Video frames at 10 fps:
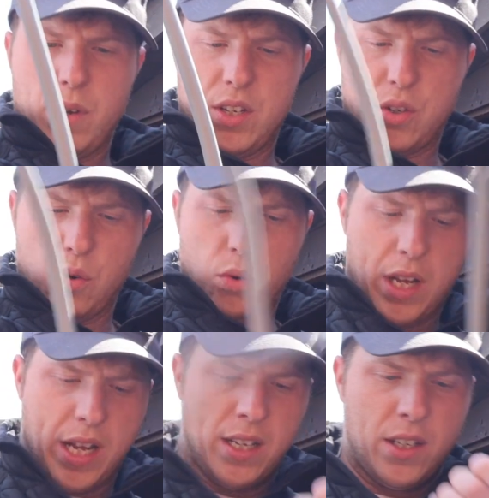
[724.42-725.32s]
is
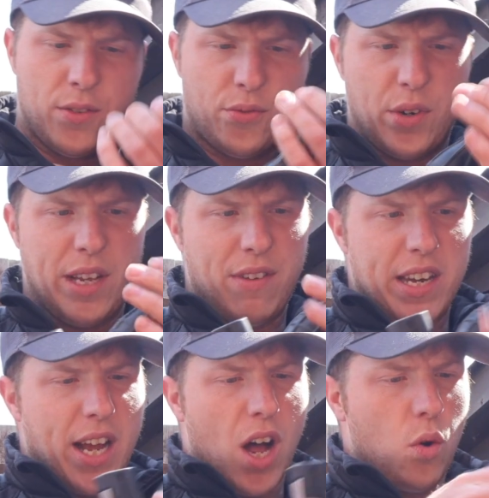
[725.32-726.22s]
all free of
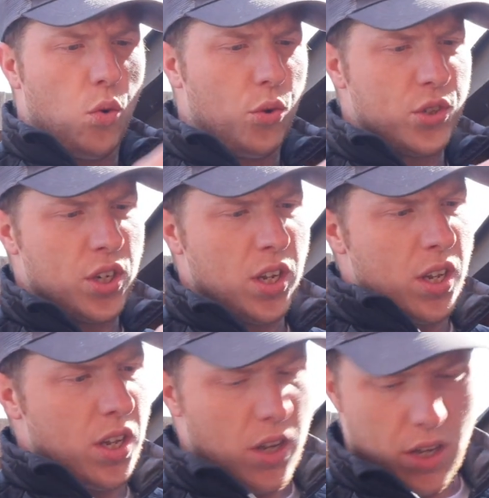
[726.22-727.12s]
any holes
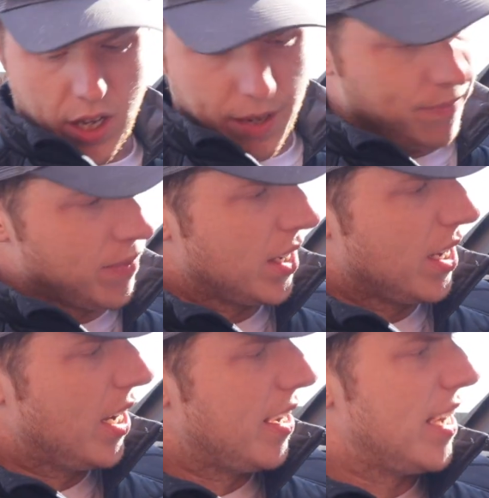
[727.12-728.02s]
and
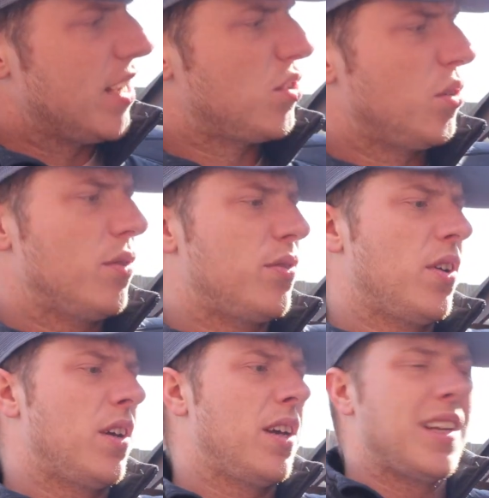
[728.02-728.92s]
any sort of
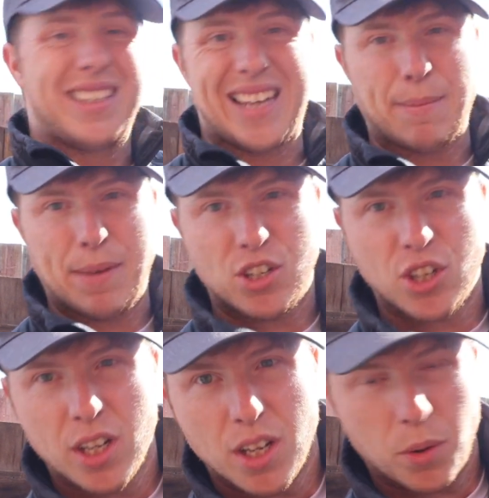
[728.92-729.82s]
damage,
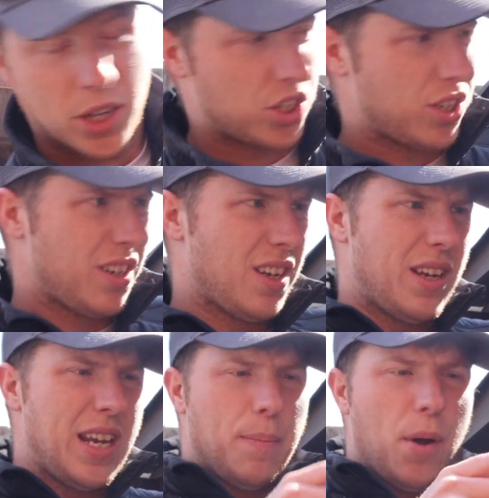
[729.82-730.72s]
which
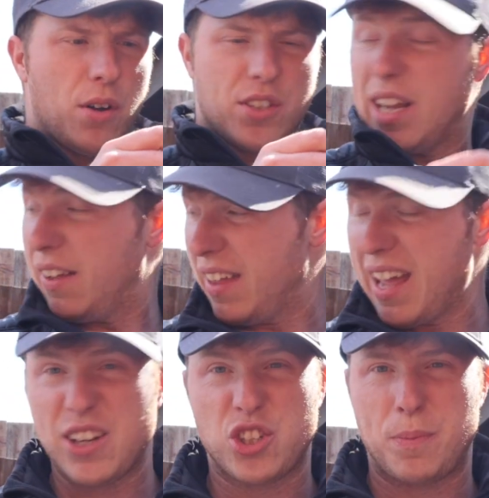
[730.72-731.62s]
in a box down
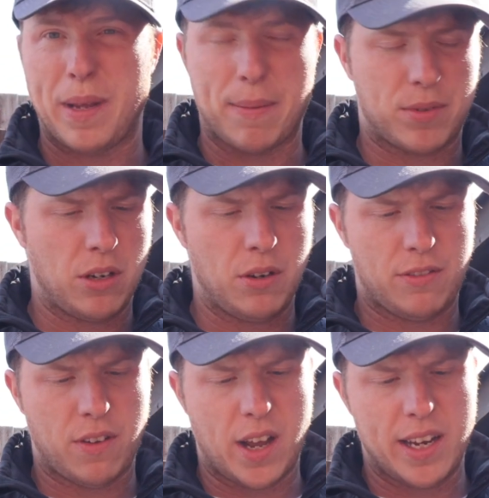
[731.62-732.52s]
there should be absolutely
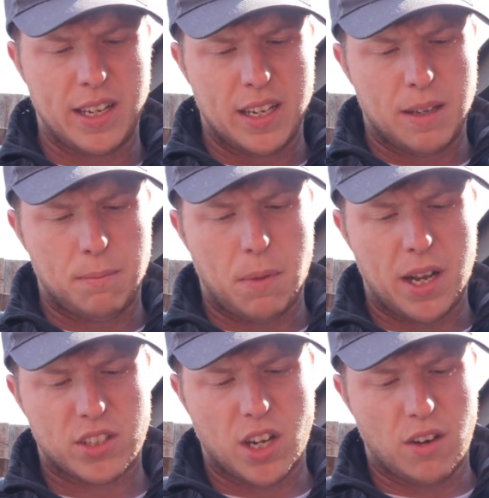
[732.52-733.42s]
fine.
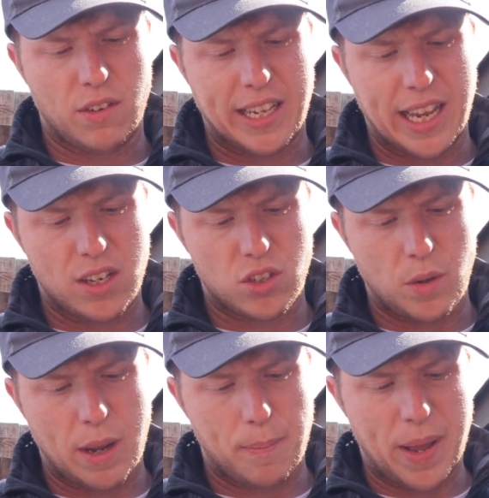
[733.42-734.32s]
Mice can't really get into
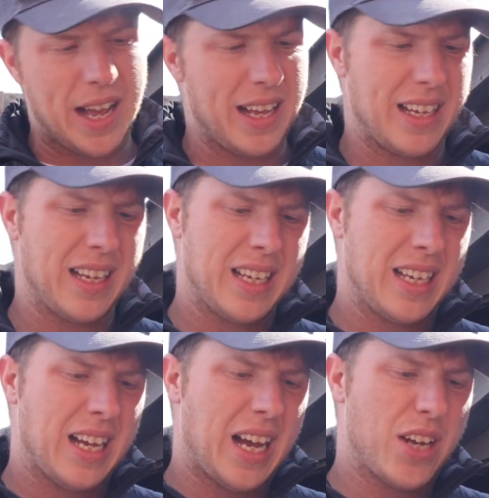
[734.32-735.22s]
it, but
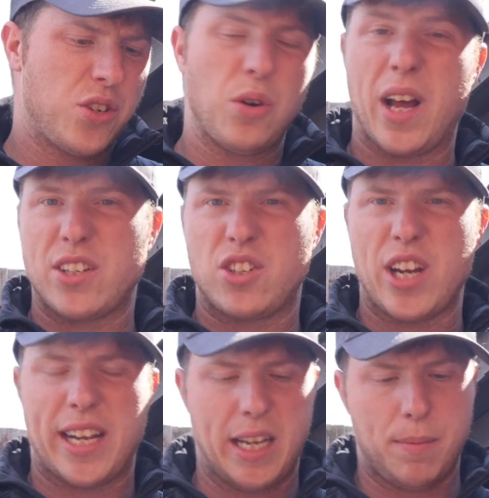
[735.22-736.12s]
I do like to
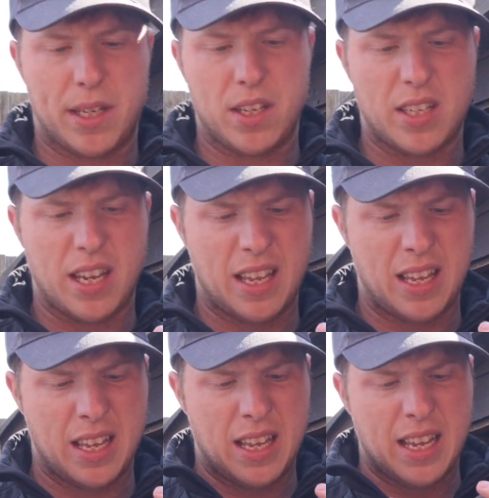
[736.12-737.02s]
check it because,
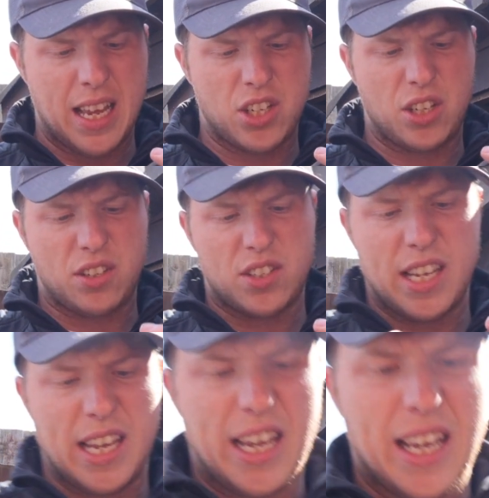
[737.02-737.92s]
as you can
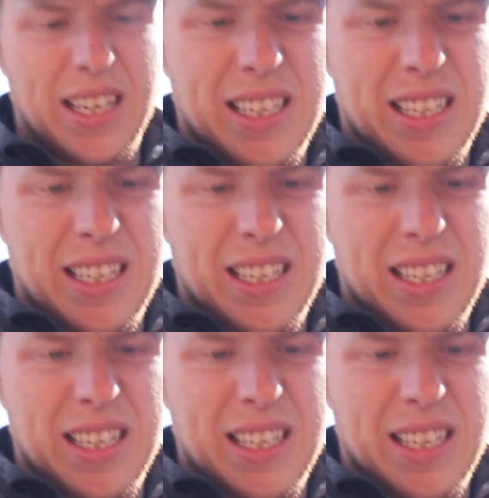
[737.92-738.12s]
see here,